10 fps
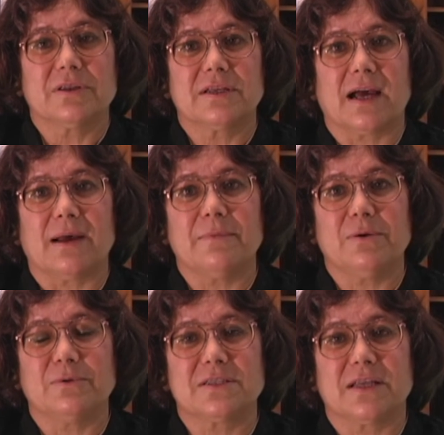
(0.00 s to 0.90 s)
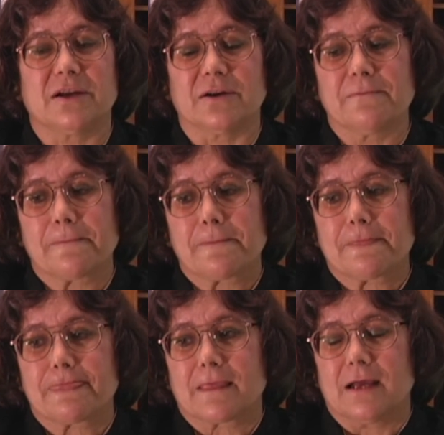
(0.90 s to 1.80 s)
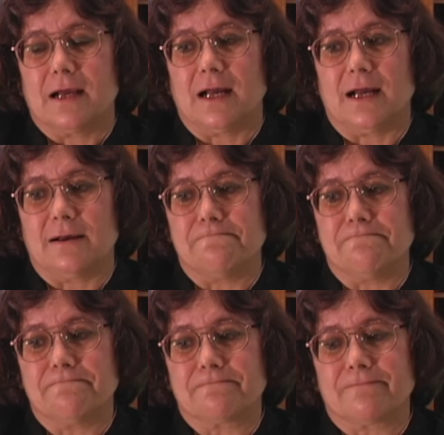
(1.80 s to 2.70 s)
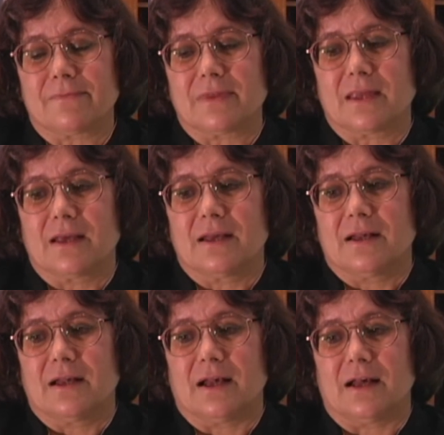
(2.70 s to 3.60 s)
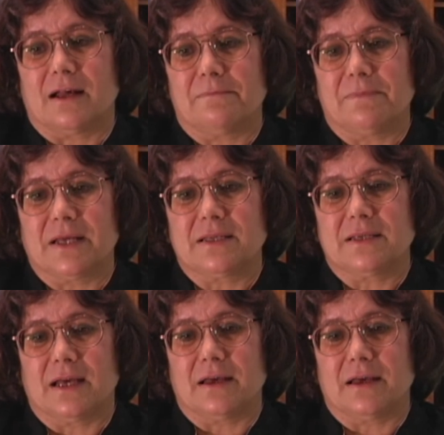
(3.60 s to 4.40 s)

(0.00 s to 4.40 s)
during the time he was there. But